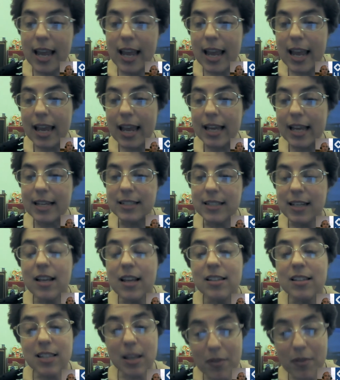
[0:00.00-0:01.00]
And
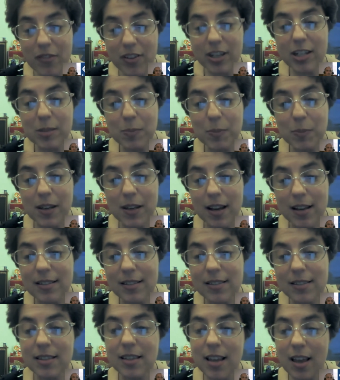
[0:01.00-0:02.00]
some of it is
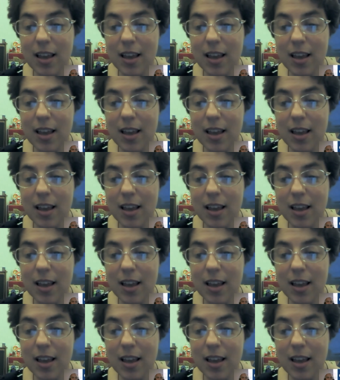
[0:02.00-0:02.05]
because